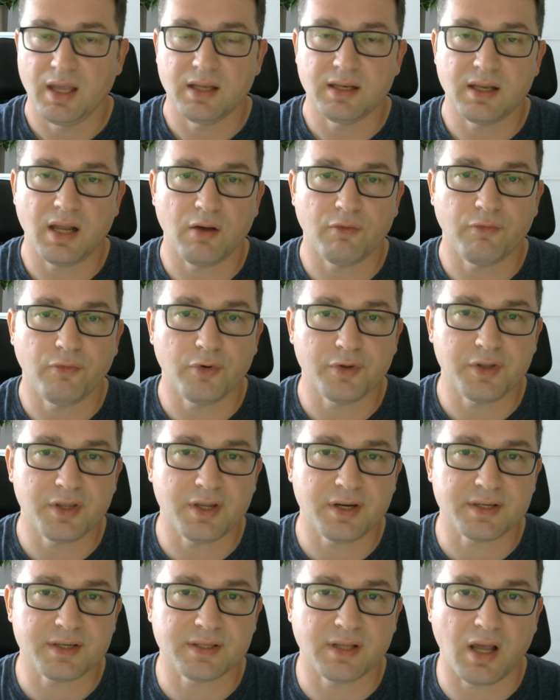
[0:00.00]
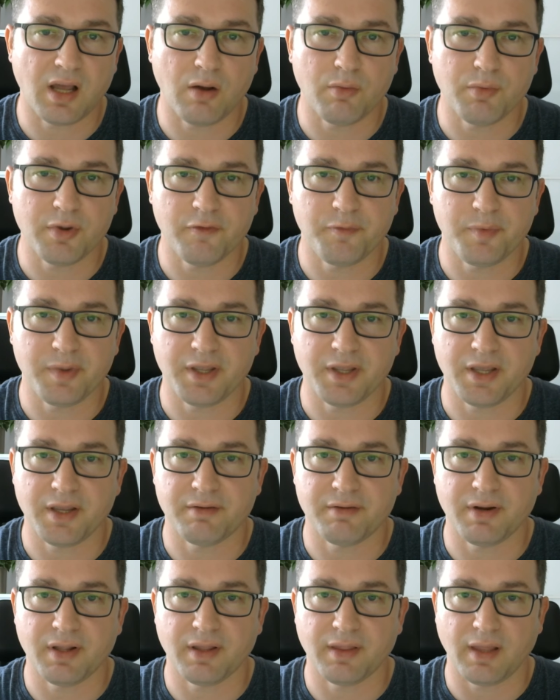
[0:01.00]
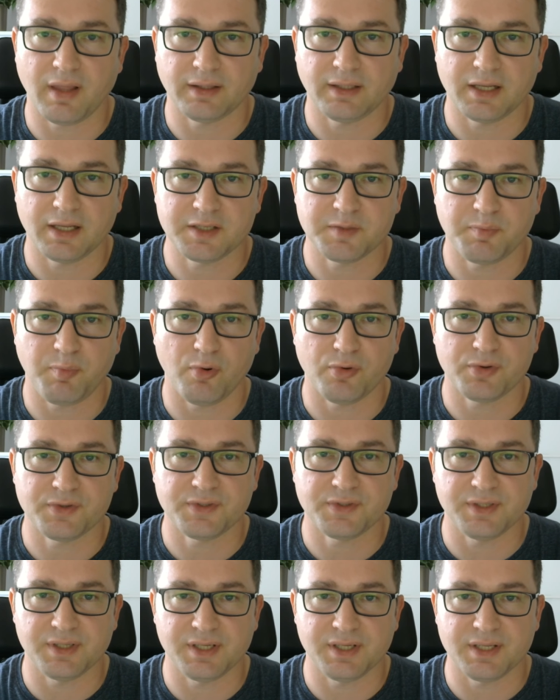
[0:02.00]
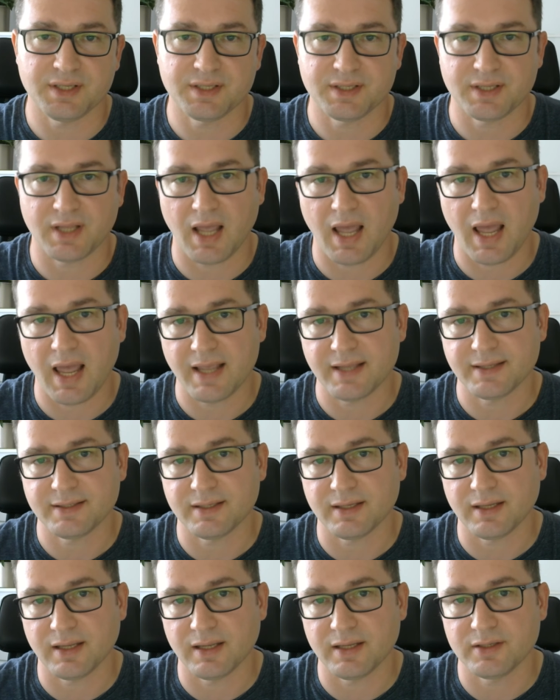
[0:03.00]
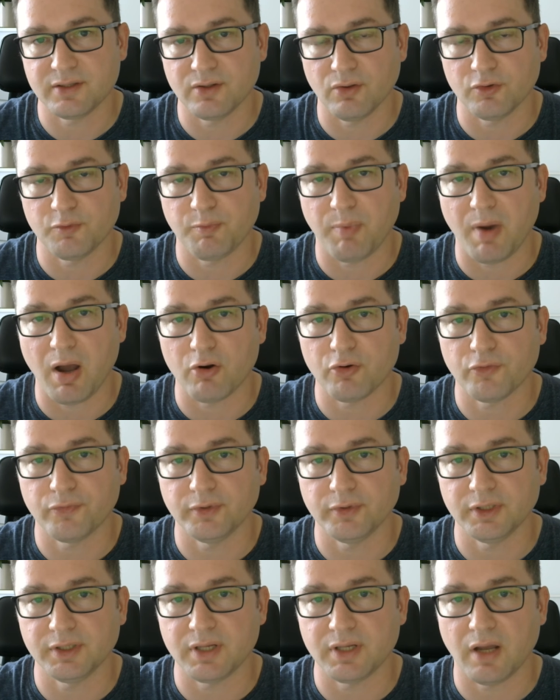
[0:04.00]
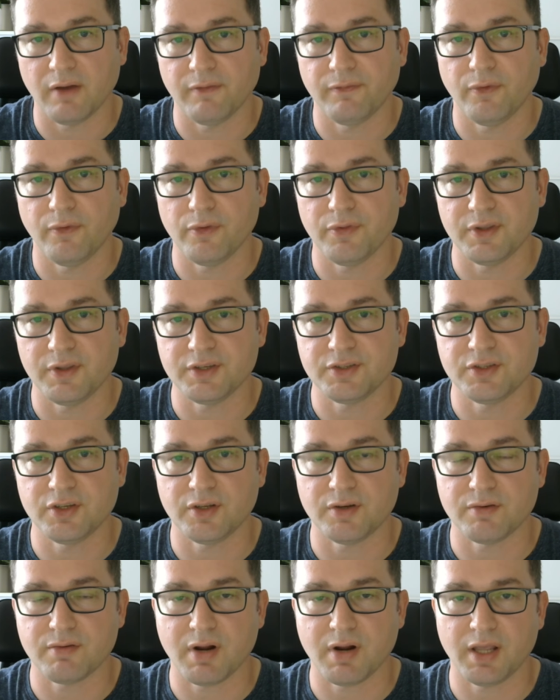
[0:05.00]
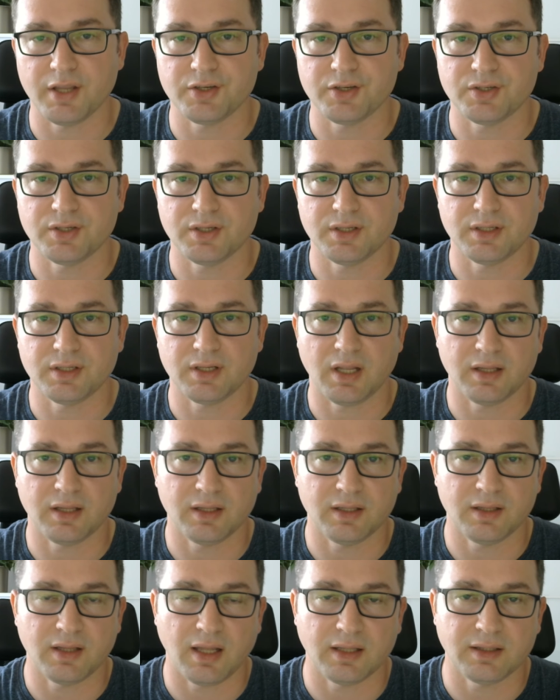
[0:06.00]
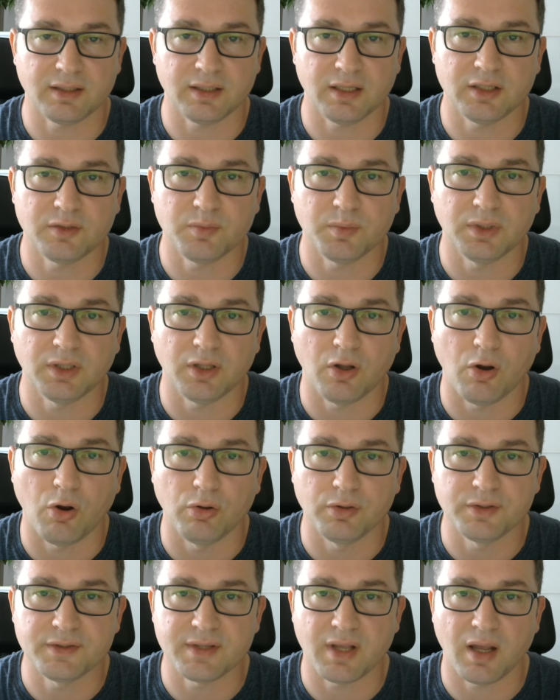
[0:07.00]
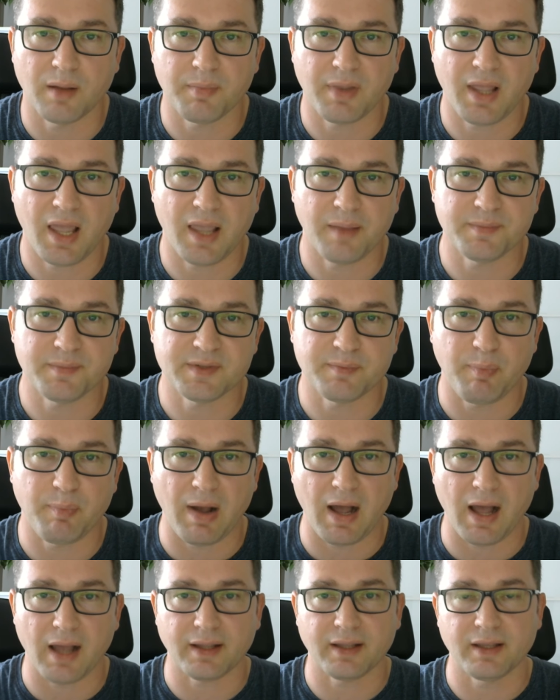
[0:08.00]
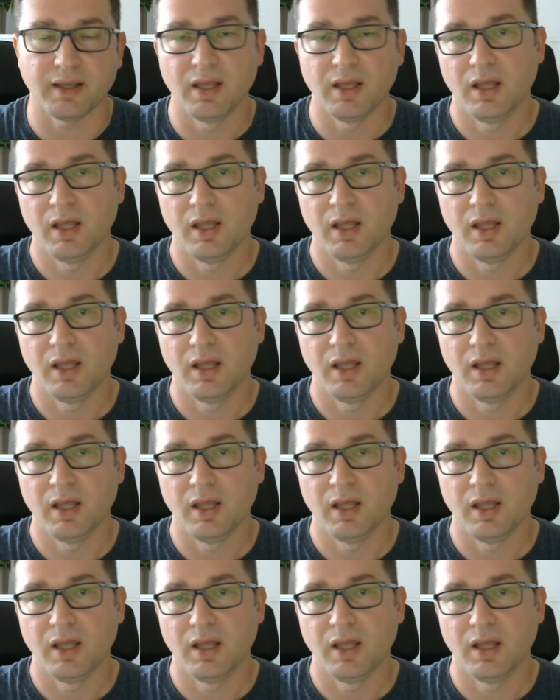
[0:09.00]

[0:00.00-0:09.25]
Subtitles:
Now, for years now, we've been hearing that Xbox Series S is not powerful enough for this generation and that it will hold some games back.